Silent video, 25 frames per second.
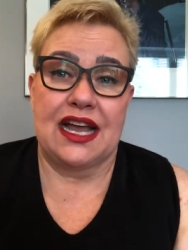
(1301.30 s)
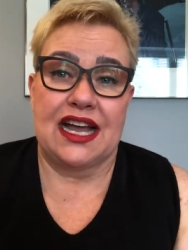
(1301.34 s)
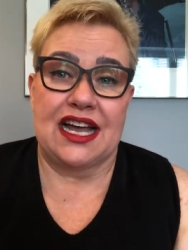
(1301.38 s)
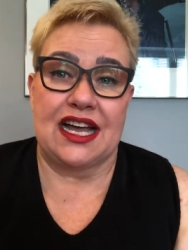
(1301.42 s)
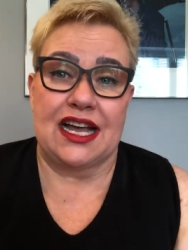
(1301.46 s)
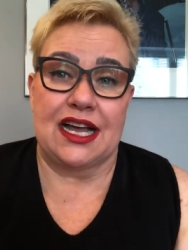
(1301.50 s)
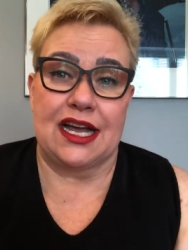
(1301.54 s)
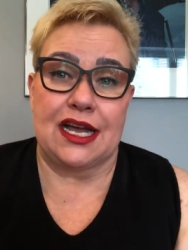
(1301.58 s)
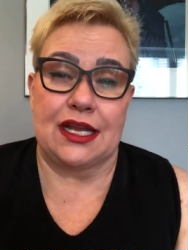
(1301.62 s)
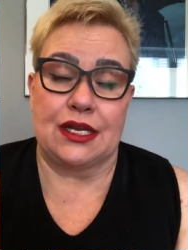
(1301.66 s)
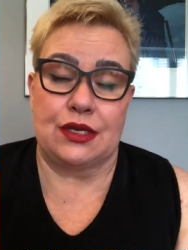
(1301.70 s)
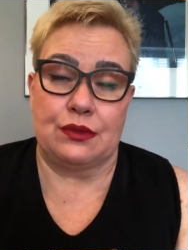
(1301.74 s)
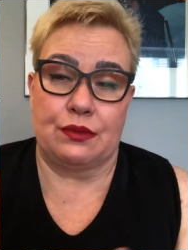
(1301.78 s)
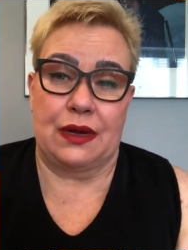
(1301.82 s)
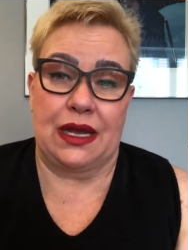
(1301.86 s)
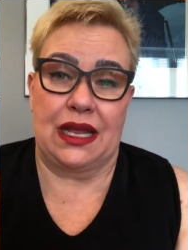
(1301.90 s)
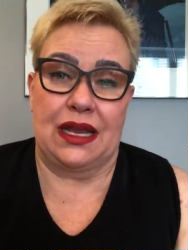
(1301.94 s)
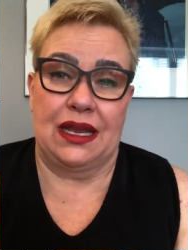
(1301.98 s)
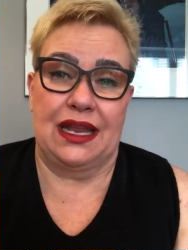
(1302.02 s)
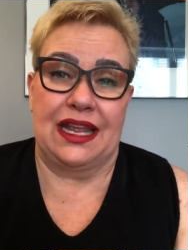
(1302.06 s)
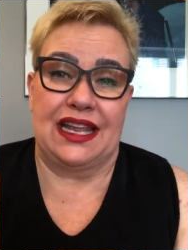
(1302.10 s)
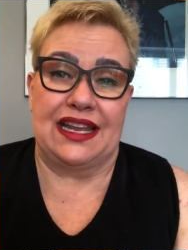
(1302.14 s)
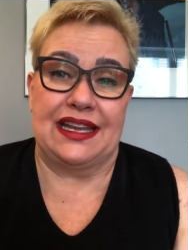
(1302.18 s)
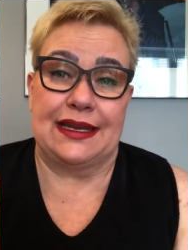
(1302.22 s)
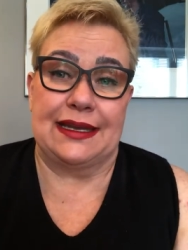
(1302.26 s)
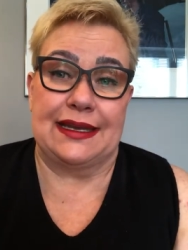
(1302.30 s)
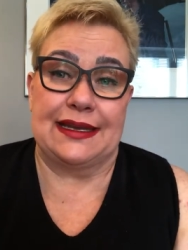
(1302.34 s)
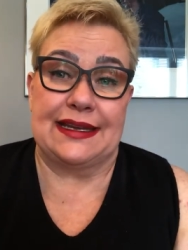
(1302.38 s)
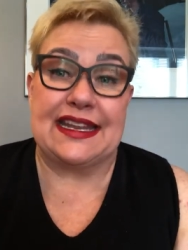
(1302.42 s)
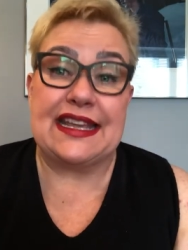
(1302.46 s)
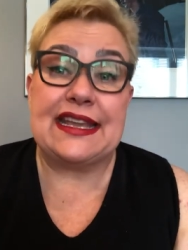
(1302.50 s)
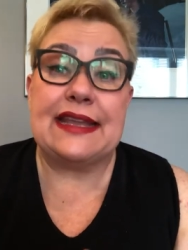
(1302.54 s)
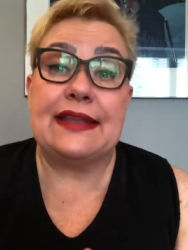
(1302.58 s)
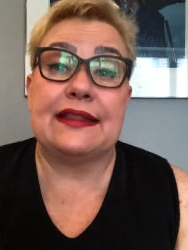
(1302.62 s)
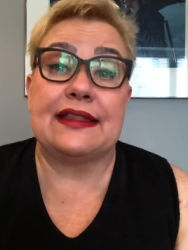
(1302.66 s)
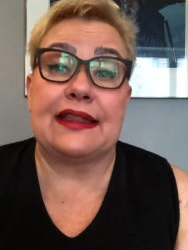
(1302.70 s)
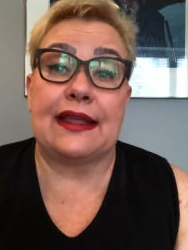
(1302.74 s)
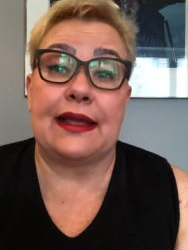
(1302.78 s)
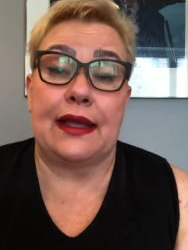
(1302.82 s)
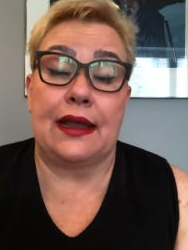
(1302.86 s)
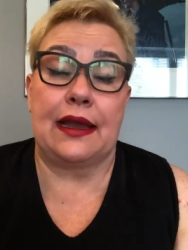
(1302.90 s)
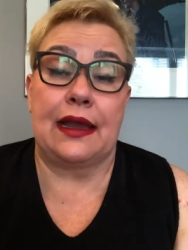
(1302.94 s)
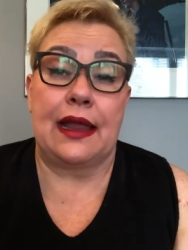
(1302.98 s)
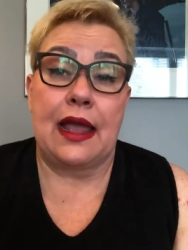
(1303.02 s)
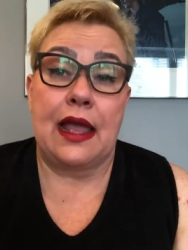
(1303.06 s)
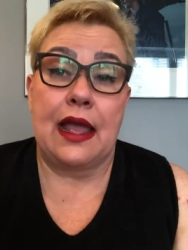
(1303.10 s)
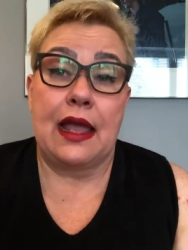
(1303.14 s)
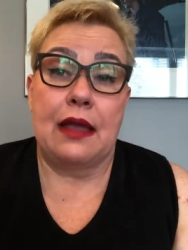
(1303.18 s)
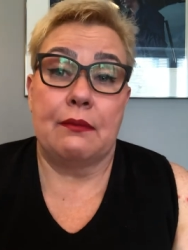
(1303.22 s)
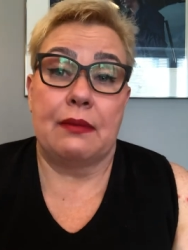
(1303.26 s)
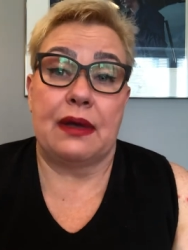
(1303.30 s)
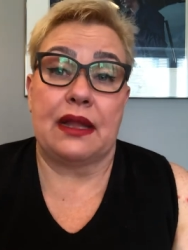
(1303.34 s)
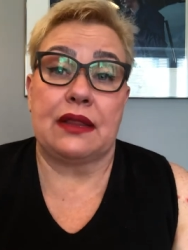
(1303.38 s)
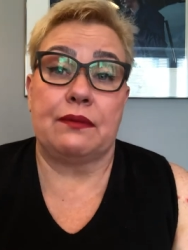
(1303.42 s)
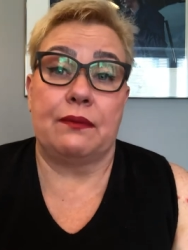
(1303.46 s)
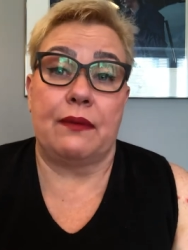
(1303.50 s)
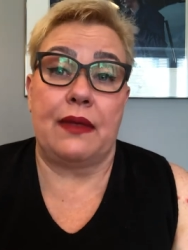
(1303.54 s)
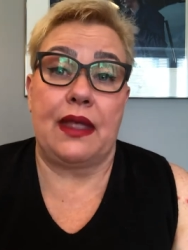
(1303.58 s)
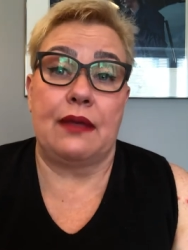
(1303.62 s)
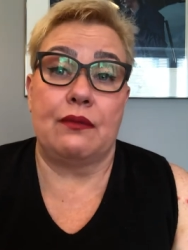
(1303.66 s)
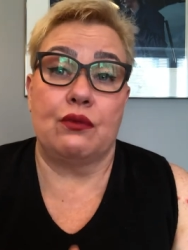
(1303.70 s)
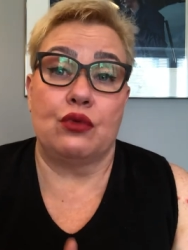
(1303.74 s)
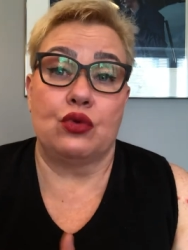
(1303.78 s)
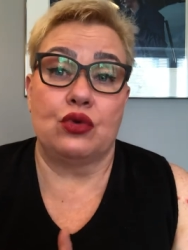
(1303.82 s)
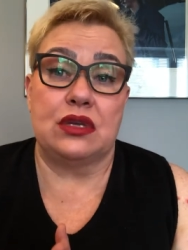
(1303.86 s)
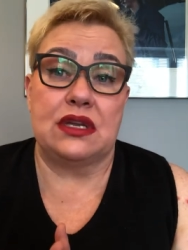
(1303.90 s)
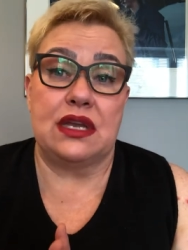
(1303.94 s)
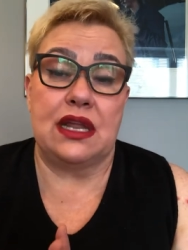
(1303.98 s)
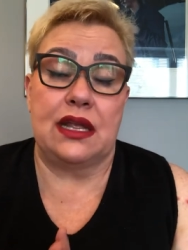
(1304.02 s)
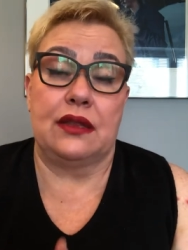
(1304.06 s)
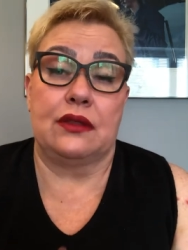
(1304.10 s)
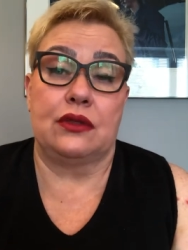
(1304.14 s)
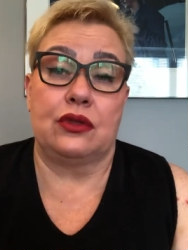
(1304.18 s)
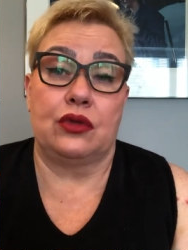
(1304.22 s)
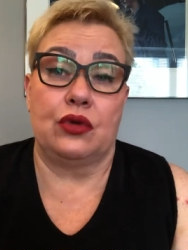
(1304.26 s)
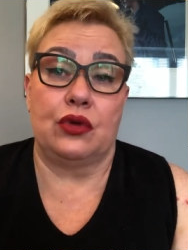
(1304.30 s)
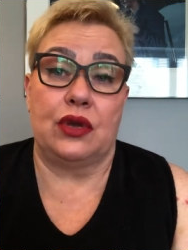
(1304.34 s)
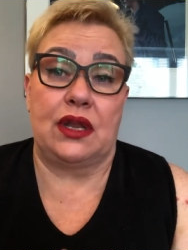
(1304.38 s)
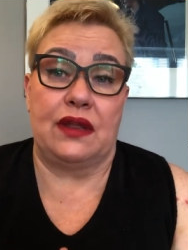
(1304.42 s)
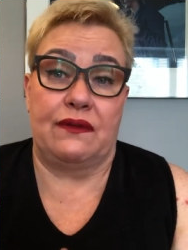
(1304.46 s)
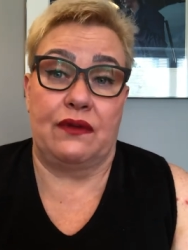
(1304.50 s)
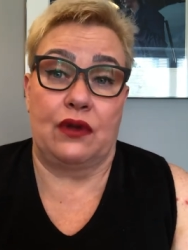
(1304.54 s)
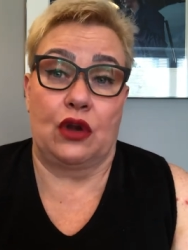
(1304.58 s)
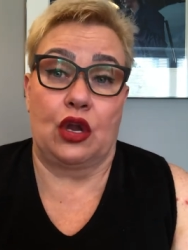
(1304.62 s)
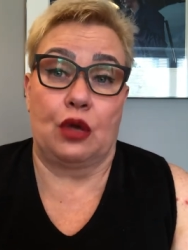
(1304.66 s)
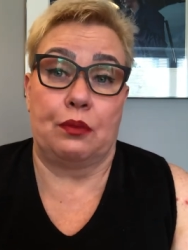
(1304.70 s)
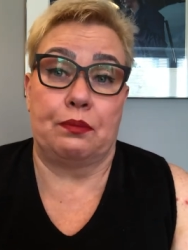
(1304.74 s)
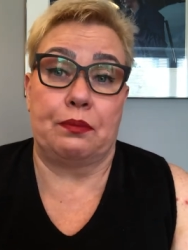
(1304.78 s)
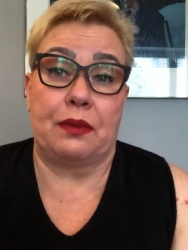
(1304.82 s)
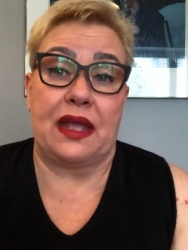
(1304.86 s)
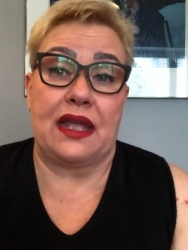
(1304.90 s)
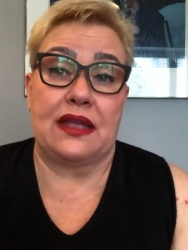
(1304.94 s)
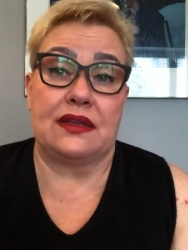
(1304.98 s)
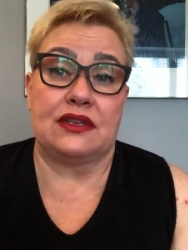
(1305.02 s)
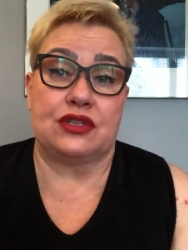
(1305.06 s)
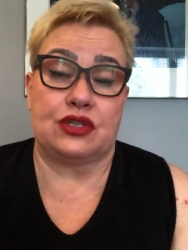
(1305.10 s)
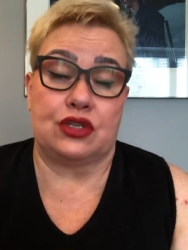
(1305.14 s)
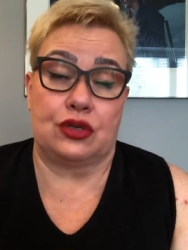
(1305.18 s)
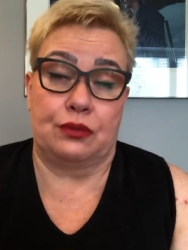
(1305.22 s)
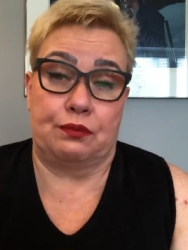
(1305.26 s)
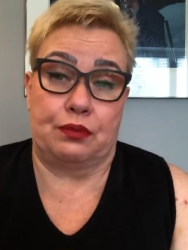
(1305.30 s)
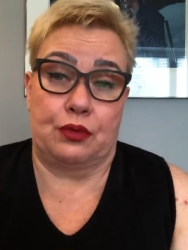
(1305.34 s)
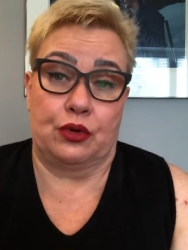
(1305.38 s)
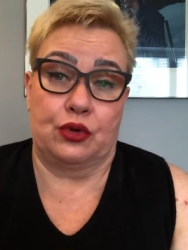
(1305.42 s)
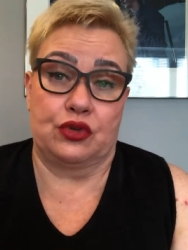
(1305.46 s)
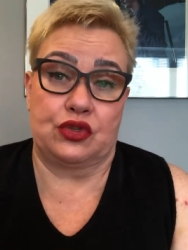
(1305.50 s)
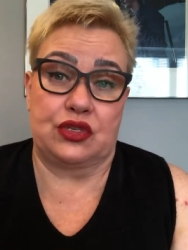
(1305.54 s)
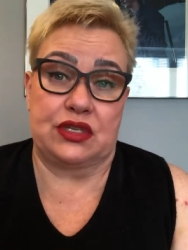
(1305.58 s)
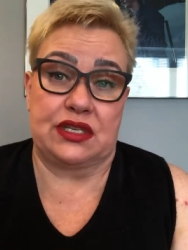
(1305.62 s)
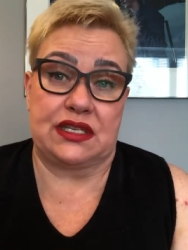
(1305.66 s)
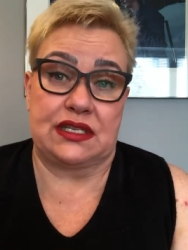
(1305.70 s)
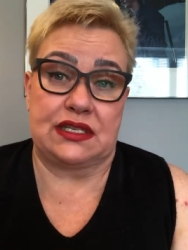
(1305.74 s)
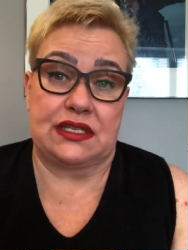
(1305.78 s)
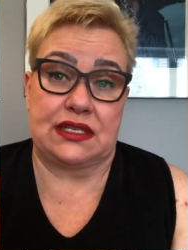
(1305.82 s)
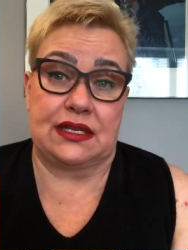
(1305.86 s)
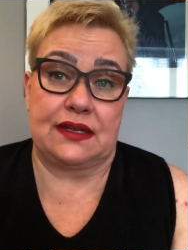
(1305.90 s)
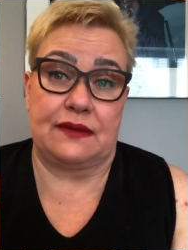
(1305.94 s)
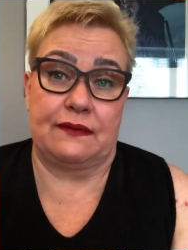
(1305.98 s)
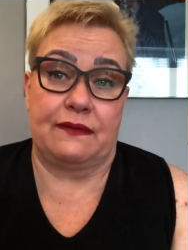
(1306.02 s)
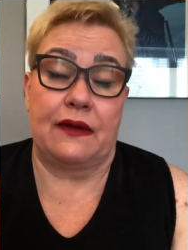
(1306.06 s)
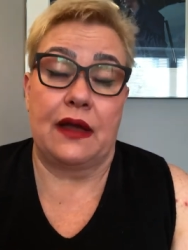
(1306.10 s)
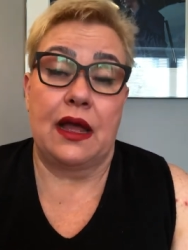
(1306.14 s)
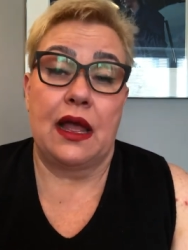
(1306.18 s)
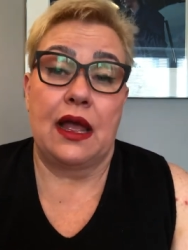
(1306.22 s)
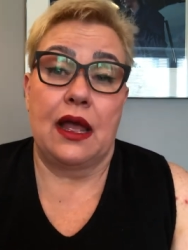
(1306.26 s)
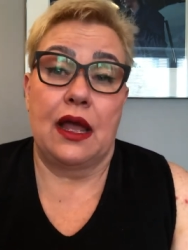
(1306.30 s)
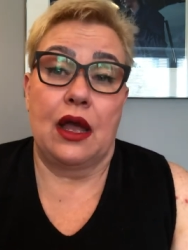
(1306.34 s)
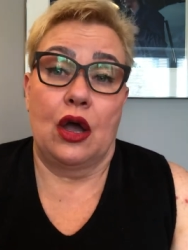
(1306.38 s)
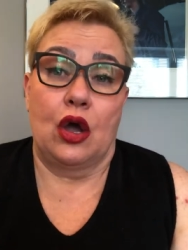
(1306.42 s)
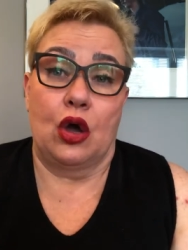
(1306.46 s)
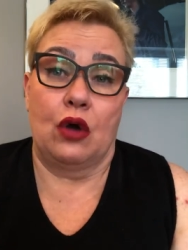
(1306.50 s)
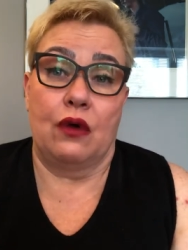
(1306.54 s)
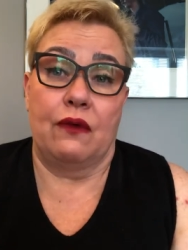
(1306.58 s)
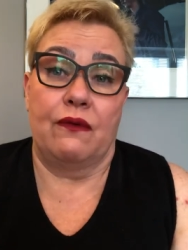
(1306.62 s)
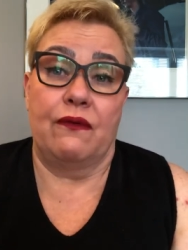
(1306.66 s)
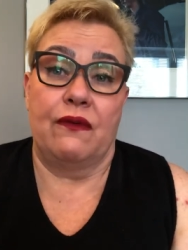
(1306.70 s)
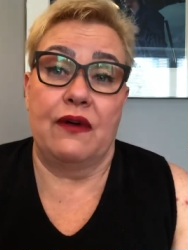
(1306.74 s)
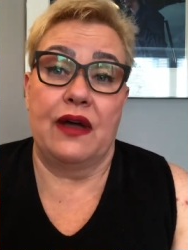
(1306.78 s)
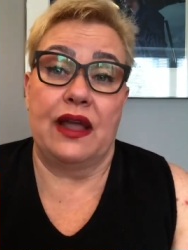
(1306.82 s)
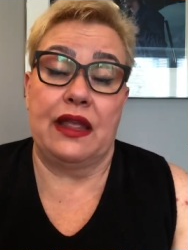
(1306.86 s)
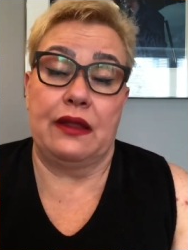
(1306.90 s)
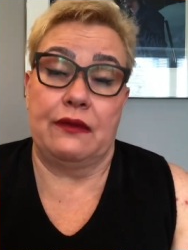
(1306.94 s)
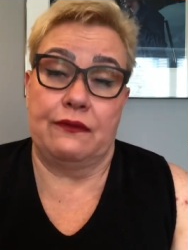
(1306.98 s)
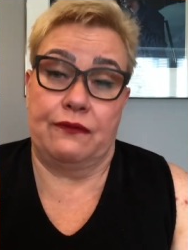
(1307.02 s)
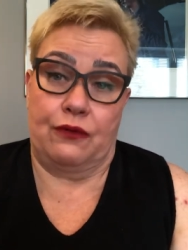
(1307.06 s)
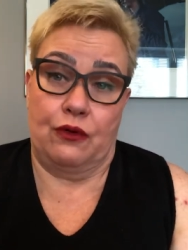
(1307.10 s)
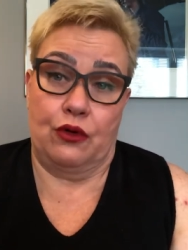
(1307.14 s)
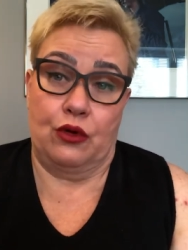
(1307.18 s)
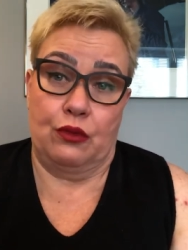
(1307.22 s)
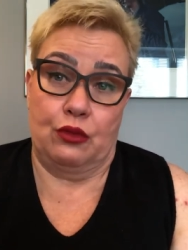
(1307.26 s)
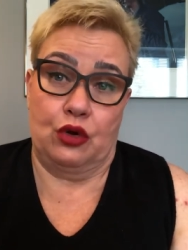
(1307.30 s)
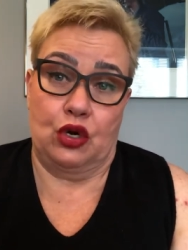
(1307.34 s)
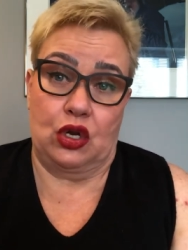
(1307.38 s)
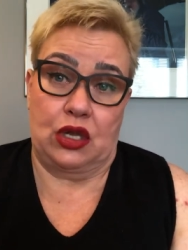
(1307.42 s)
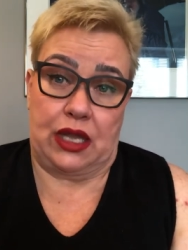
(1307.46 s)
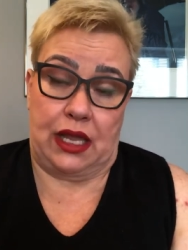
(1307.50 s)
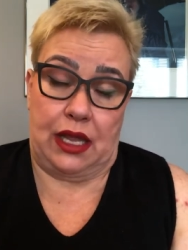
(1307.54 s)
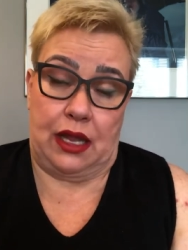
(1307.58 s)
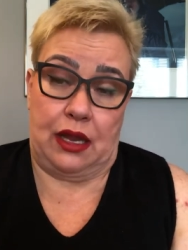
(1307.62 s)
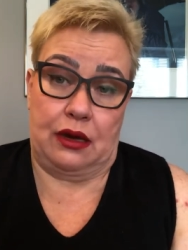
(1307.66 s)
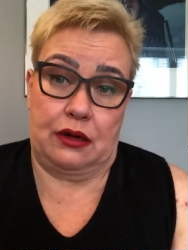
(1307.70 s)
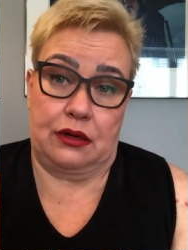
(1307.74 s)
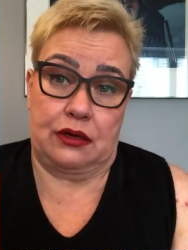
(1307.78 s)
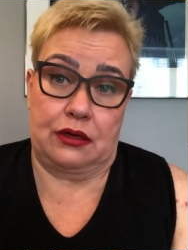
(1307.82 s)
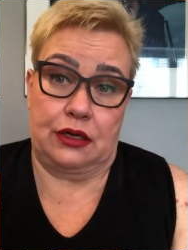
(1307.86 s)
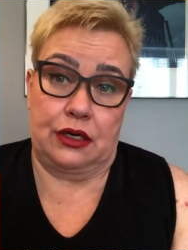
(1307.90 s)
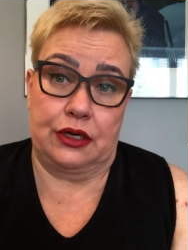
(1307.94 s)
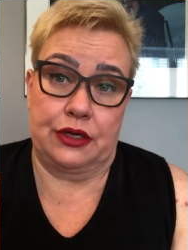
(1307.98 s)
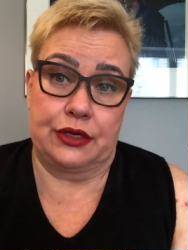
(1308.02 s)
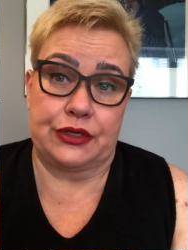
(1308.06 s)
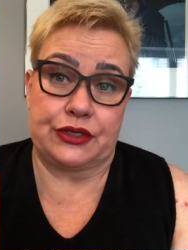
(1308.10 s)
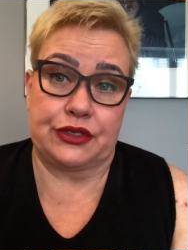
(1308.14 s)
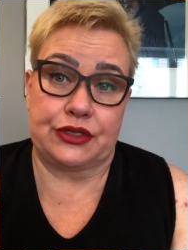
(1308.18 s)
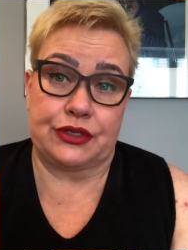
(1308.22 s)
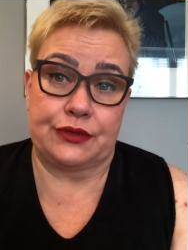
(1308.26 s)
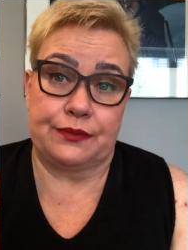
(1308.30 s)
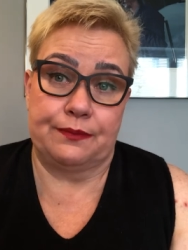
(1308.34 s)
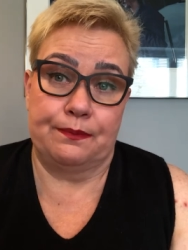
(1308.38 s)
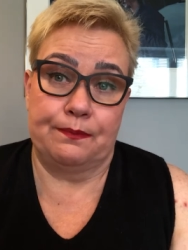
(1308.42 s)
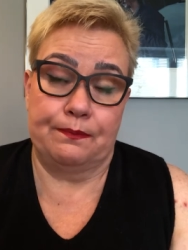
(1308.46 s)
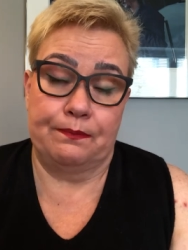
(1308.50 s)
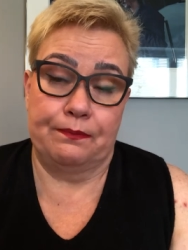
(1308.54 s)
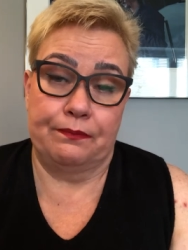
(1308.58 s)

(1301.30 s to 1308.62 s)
dwell in detail, but we would need to develop a support system of informal carers.